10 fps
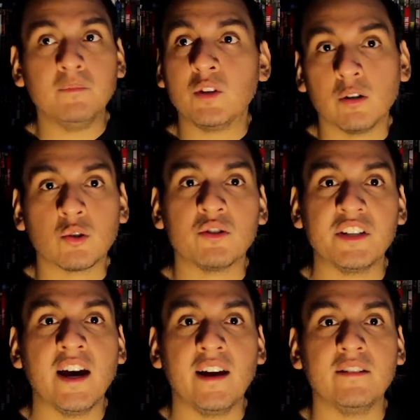you know, towards
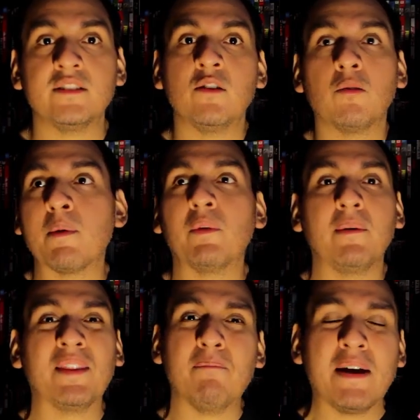the end, you know, the people
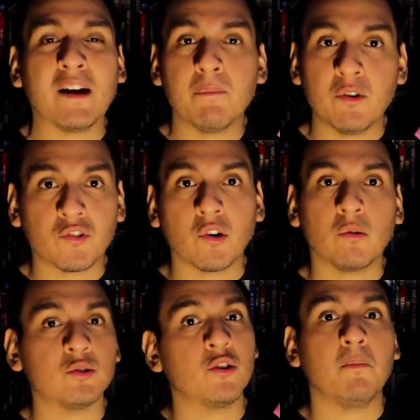that make up your
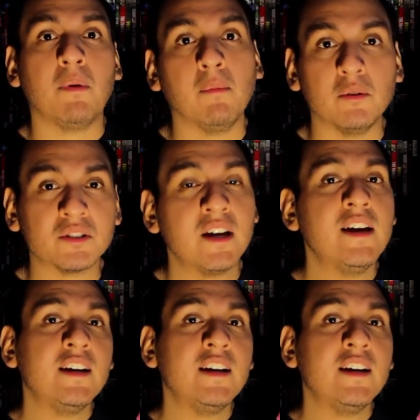circles or your bubbles?